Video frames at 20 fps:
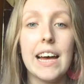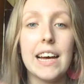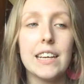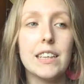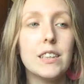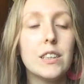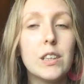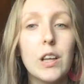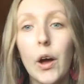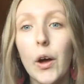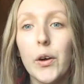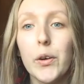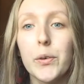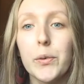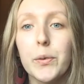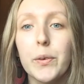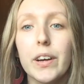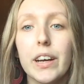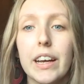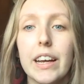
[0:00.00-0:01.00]

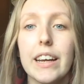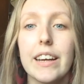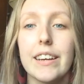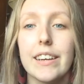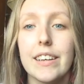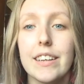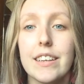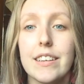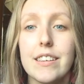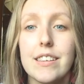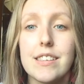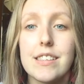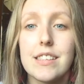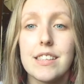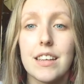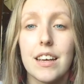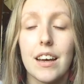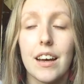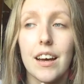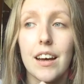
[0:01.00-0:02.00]
Hello, it is
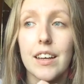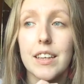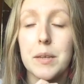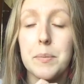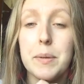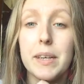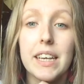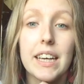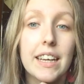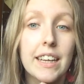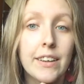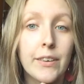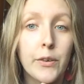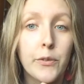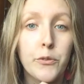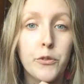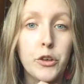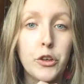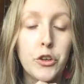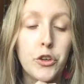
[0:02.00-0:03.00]
the beginning of
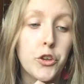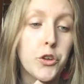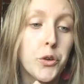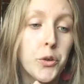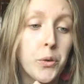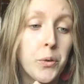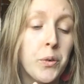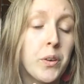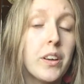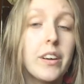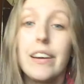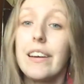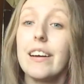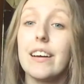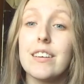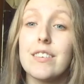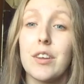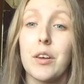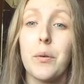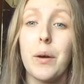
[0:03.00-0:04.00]
June,
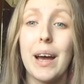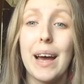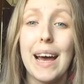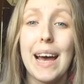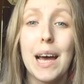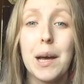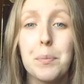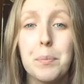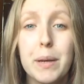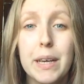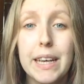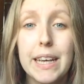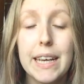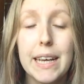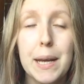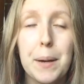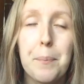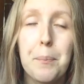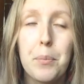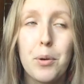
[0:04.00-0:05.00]
so
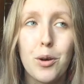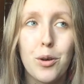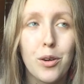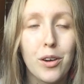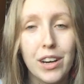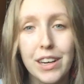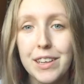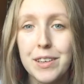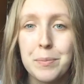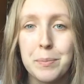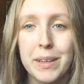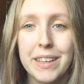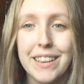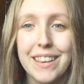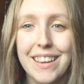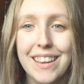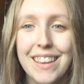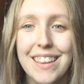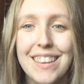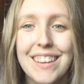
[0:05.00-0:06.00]
happy Pride
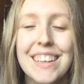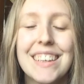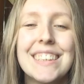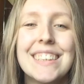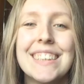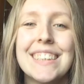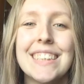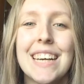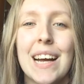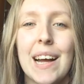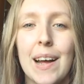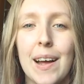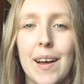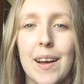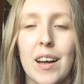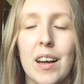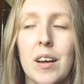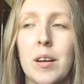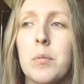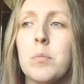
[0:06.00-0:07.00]

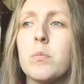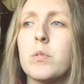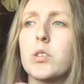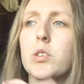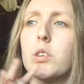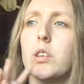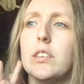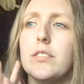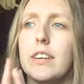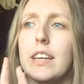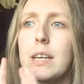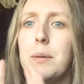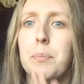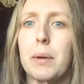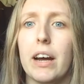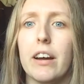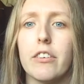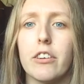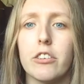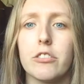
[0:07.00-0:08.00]
Month. Sorry for any
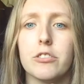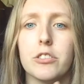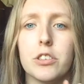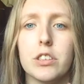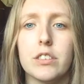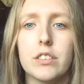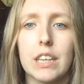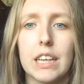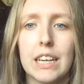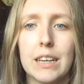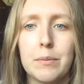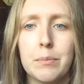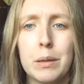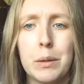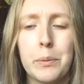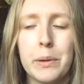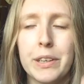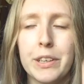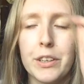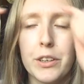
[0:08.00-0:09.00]
background noise, I have my
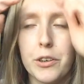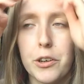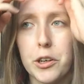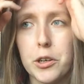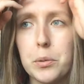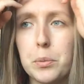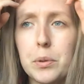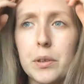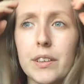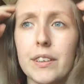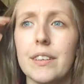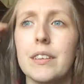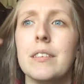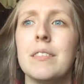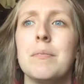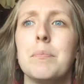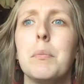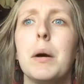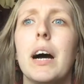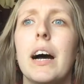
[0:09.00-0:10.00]
window open
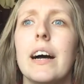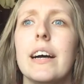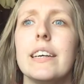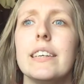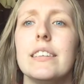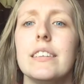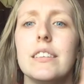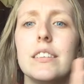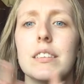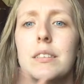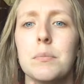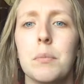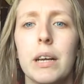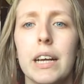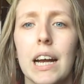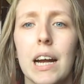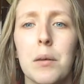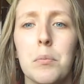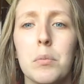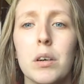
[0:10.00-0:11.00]
behind my
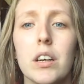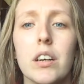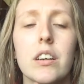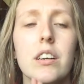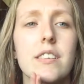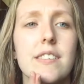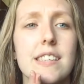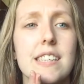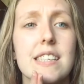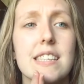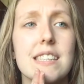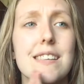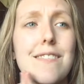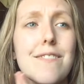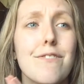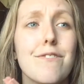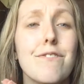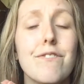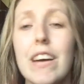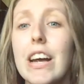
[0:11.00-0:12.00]
camera because it's
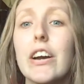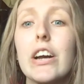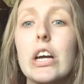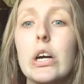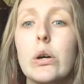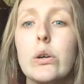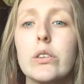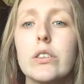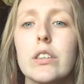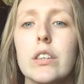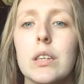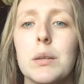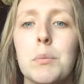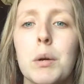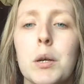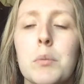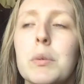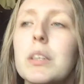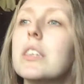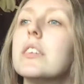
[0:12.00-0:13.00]
very hot at the
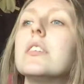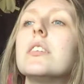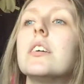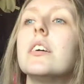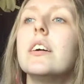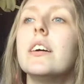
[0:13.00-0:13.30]
moment.